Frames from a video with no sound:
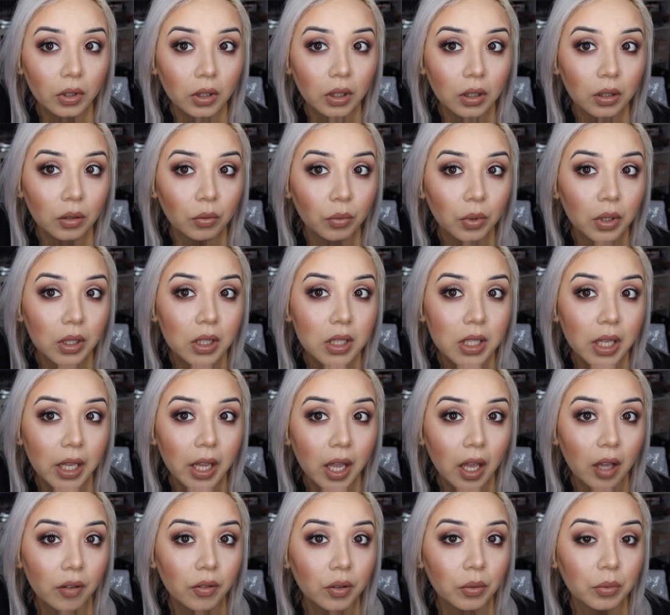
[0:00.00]
And once I
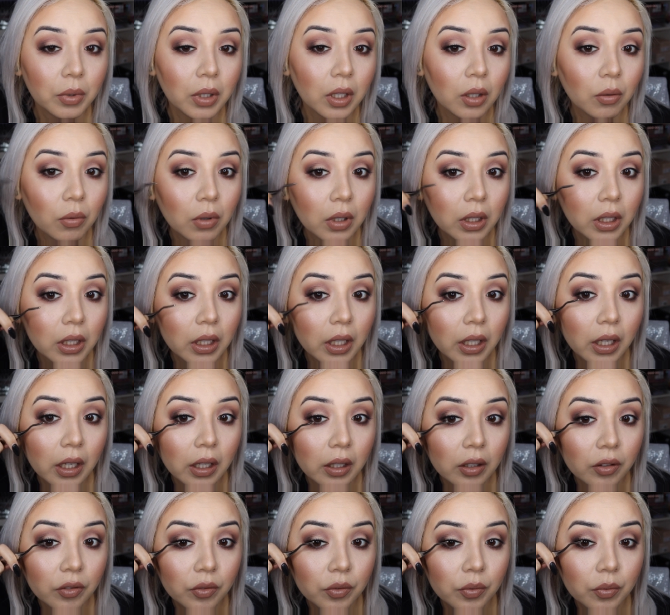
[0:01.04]
have it where I want it, I
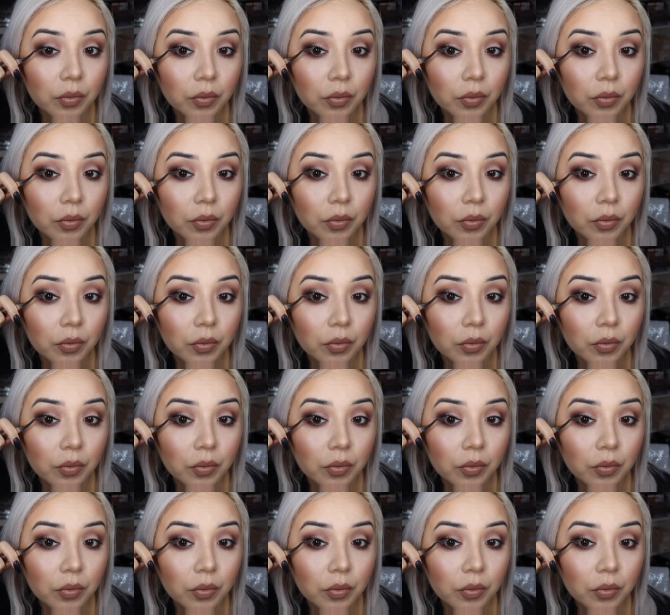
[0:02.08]
kind of